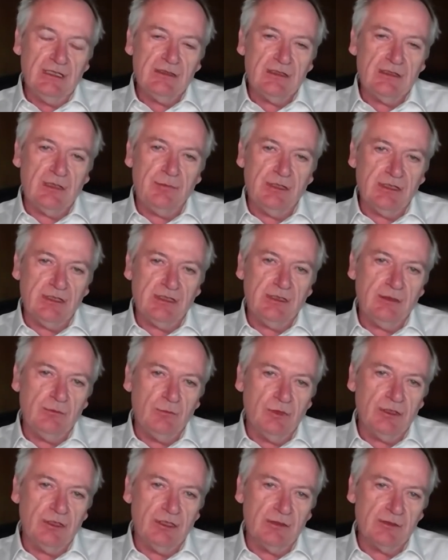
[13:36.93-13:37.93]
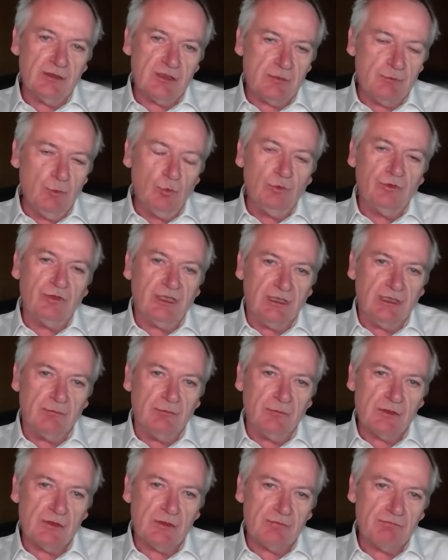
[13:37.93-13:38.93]
typically were small
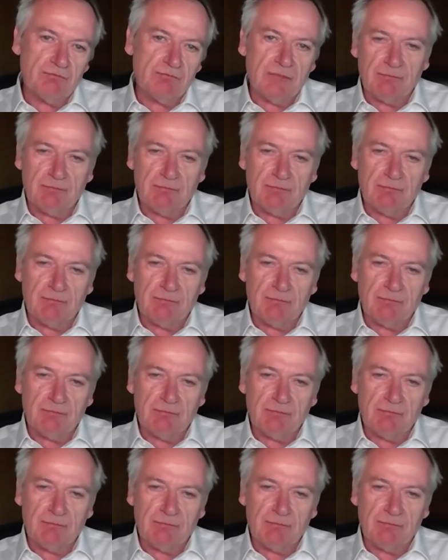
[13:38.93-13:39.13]
teams,